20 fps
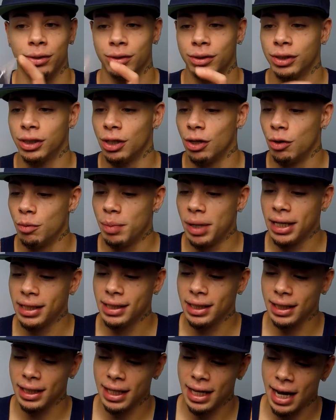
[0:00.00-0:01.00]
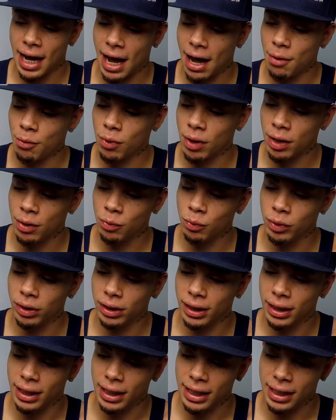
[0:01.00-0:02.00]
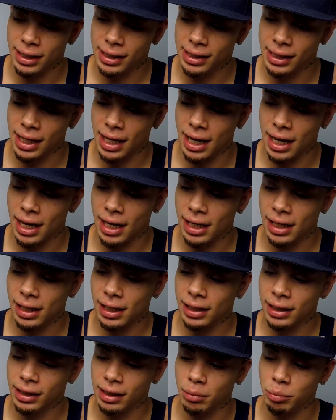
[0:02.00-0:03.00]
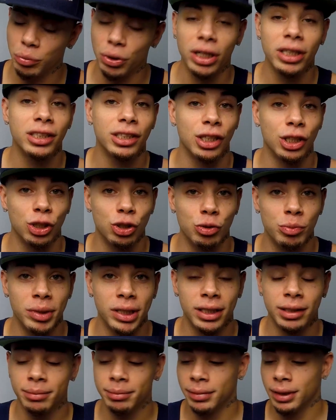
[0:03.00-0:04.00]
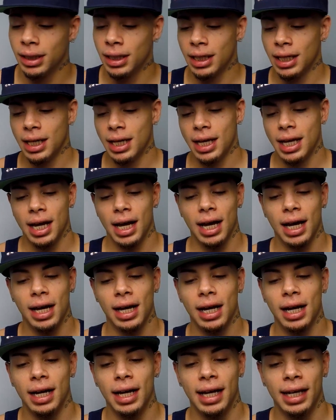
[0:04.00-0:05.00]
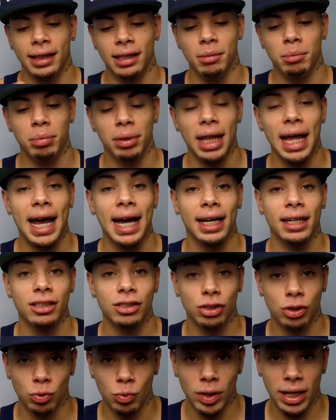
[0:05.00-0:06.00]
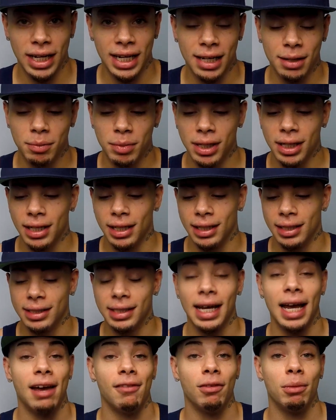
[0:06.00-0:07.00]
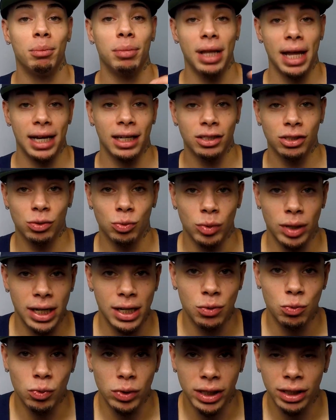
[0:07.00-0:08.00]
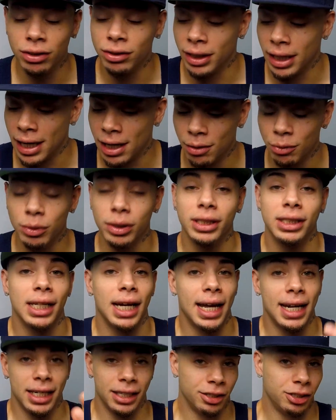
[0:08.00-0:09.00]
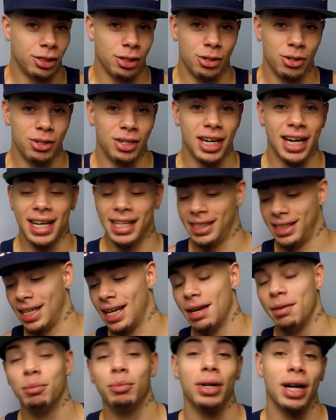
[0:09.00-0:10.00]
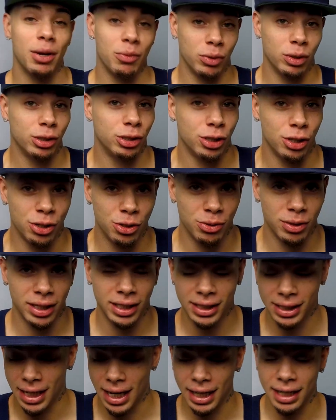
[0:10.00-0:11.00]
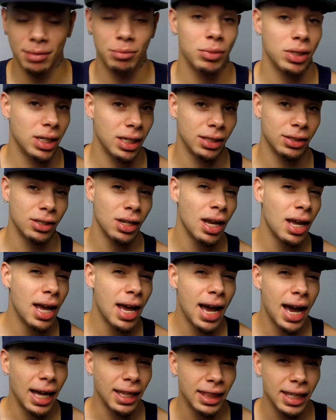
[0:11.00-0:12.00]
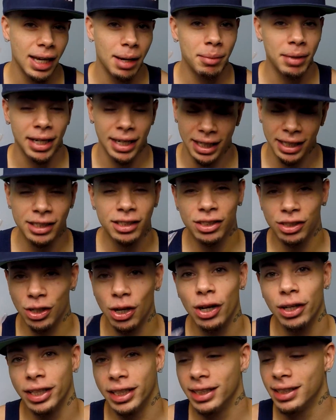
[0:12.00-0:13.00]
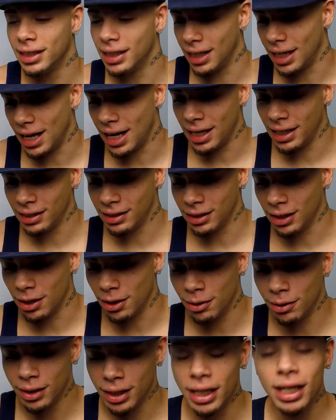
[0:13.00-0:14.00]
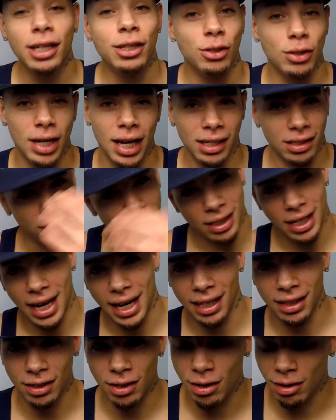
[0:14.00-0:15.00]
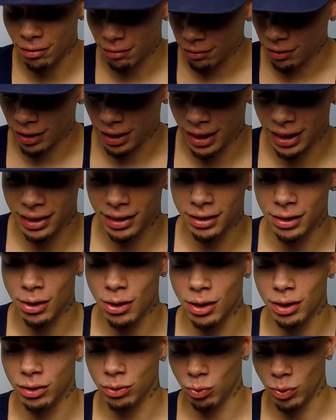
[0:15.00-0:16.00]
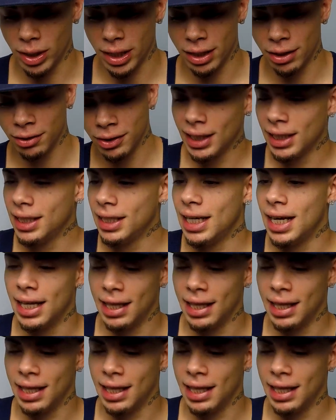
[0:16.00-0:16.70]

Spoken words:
So basically I went with this the brushed aluminum and the black suede, because I have a black suede wheel now, which I didn't show you guys yet, but I will show you in a second because I think I'm gonna install this today, so you guys will tag along for the install as well. Yeah,